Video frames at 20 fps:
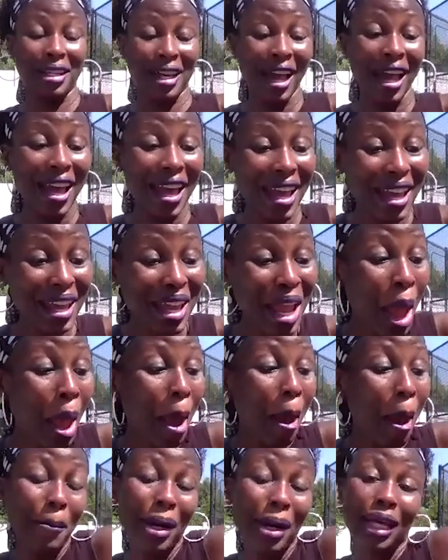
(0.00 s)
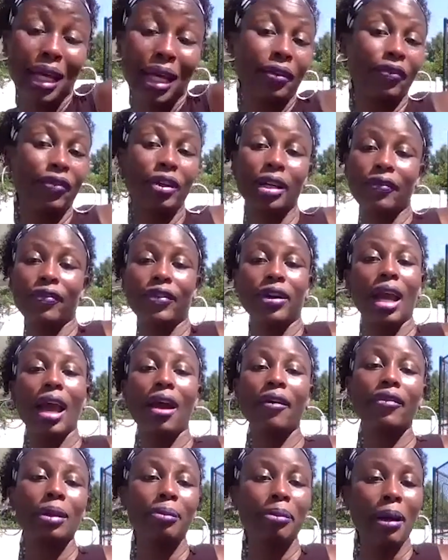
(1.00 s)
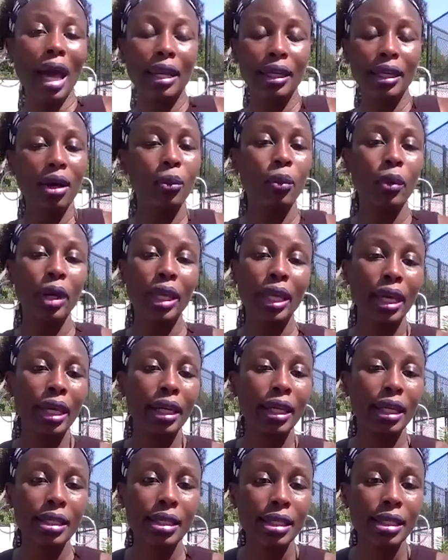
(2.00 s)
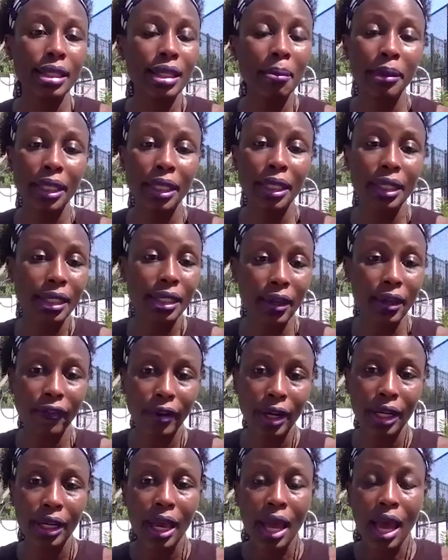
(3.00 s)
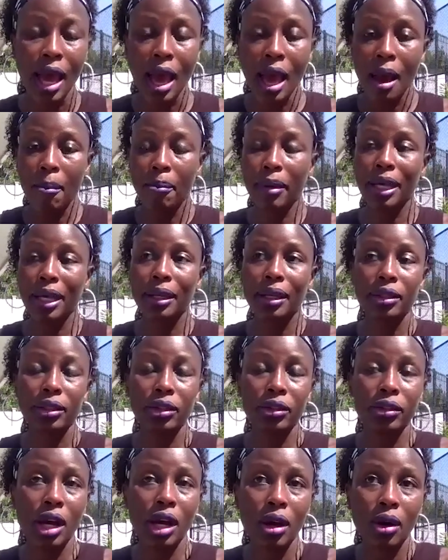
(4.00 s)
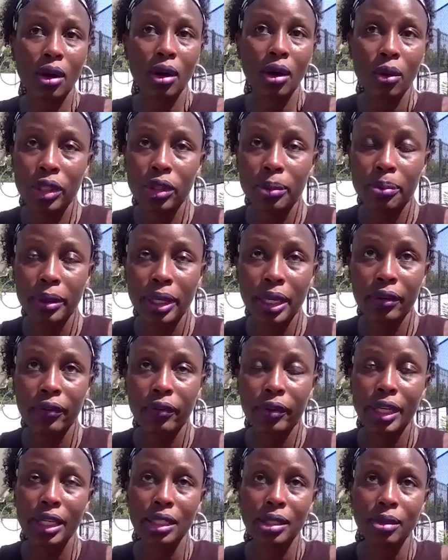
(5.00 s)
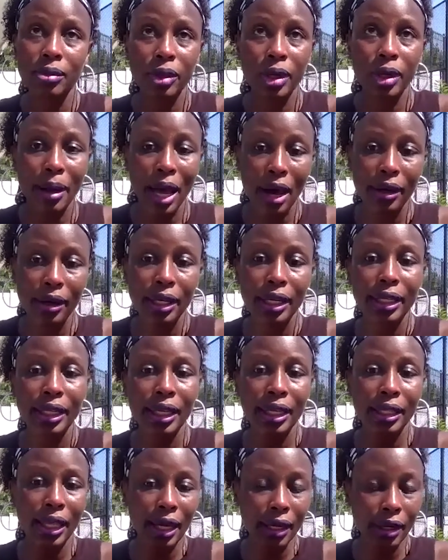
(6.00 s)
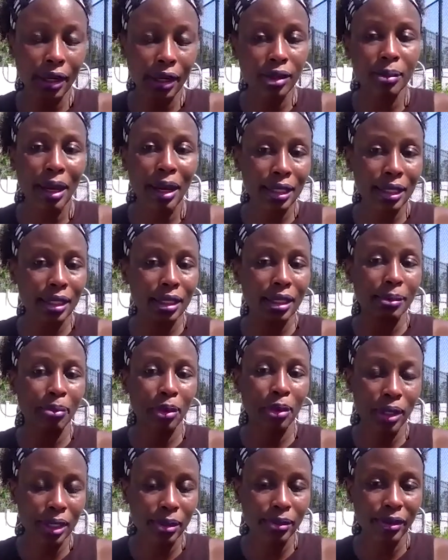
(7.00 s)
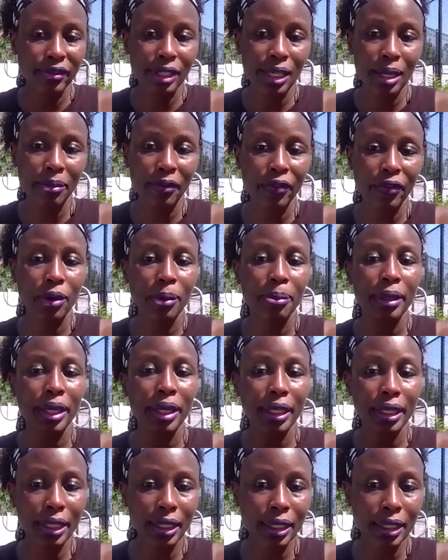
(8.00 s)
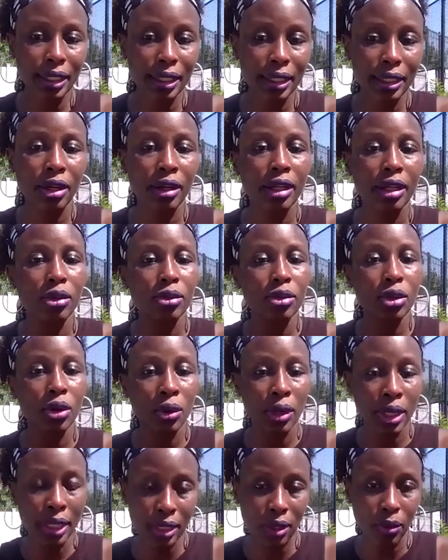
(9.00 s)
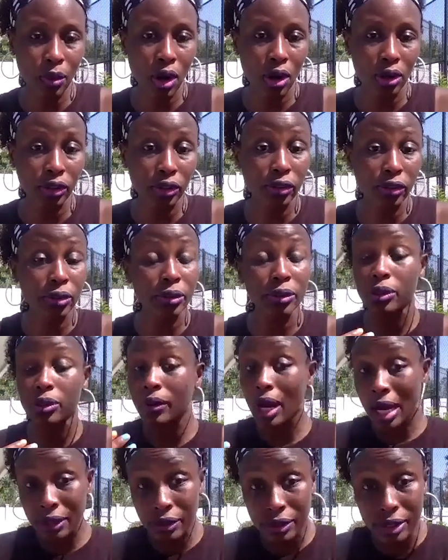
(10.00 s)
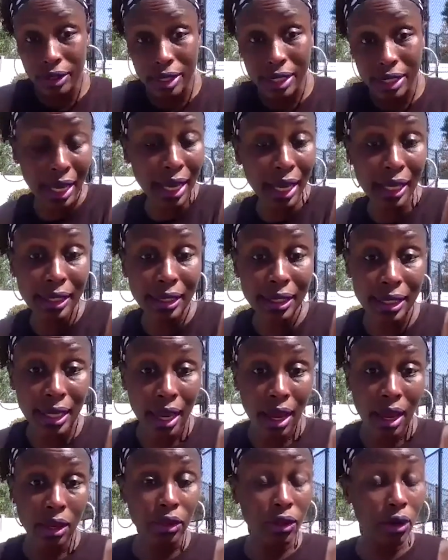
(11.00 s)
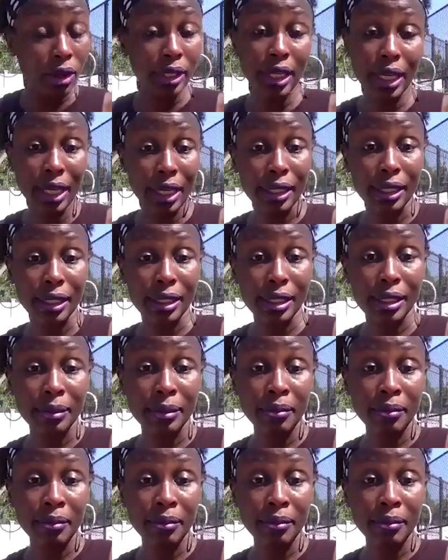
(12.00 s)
okay. But for, for everybody, a win is something different. But you know, when you're being reasonable about it, again, that goes back to the points we said before. Pick a good attorney who's going to walk you through it, who understands your needs